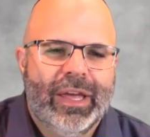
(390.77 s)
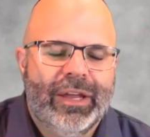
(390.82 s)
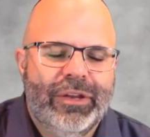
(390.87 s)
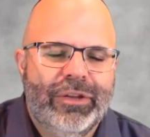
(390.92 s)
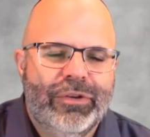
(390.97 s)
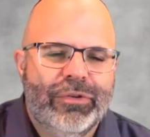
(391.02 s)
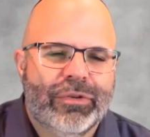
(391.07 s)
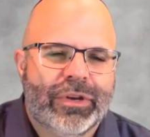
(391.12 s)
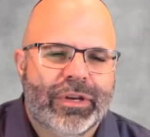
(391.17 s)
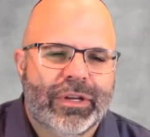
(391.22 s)
and
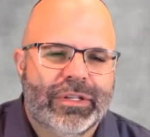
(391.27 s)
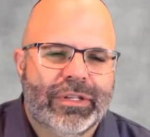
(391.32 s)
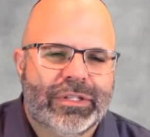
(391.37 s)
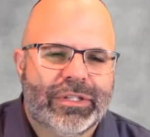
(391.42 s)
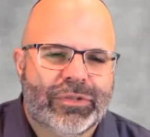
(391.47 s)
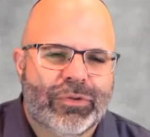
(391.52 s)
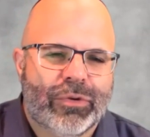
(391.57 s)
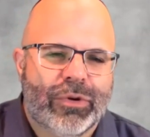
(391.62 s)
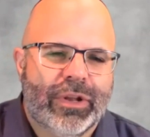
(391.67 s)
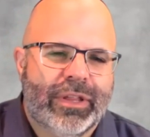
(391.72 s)
you can
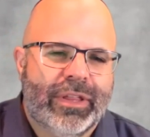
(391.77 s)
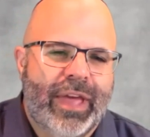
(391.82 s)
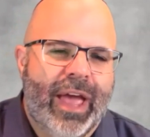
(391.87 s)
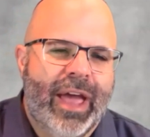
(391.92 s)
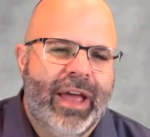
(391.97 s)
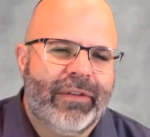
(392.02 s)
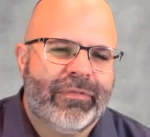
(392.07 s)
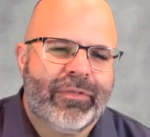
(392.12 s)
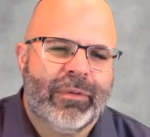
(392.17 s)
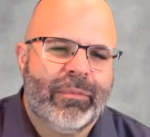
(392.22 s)
sort
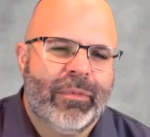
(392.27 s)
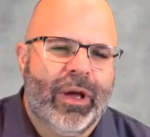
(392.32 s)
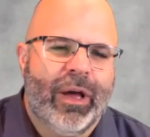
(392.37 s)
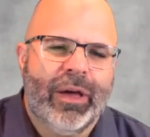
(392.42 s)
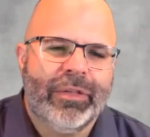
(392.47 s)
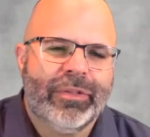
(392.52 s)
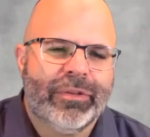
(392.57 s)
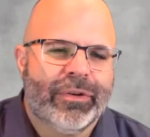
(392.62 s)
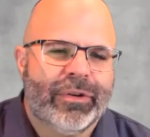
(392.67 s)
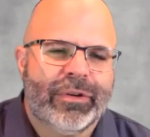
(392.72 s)
that from
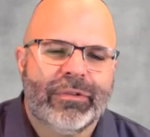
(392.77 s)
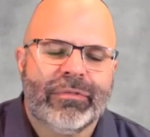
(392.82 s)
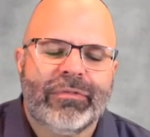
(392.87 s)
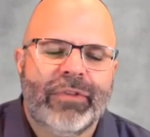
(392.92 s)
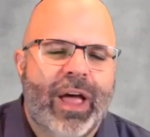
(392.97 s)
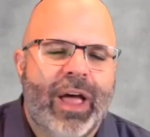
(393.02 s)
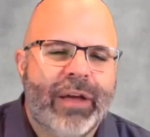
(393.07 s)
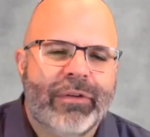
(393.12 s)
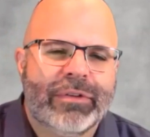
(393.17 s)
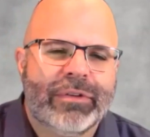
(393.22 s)
other
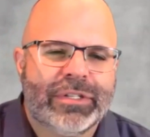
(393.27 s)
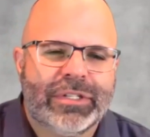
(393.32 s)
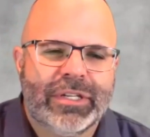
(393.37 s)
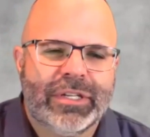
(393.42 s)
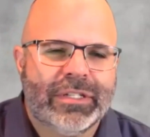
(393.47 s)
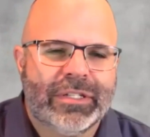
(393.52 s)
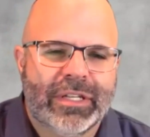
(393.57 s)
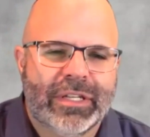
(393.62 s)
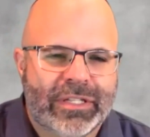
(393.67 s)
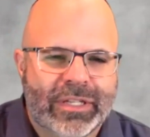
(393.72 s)

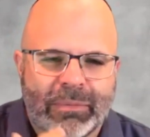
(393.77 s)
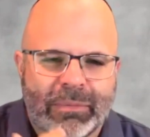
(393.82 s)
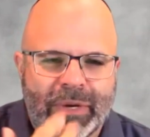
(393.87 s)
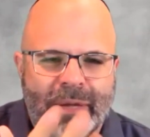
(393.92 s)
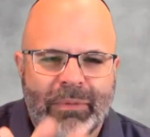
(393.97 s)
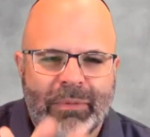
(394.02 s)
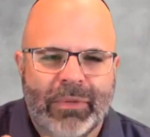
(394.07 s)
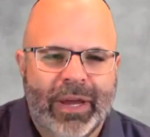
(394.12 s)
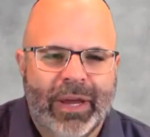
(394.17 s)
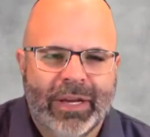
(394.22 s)
viruses that
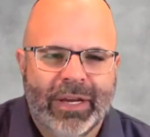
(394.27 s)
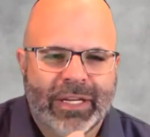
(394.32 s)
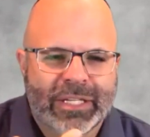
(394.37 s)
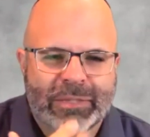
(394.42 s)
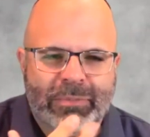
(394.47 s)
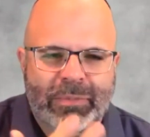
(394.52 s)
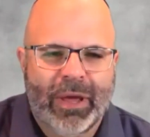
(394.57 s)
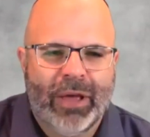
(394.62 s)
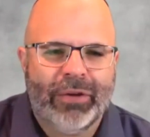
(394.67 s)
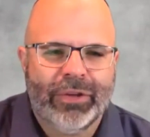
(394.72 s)
somebody might
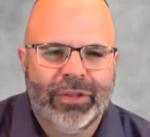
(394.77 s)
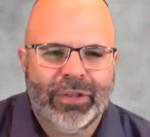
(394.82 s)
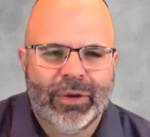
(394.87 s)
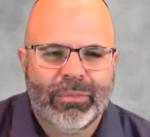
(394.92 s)
expel in their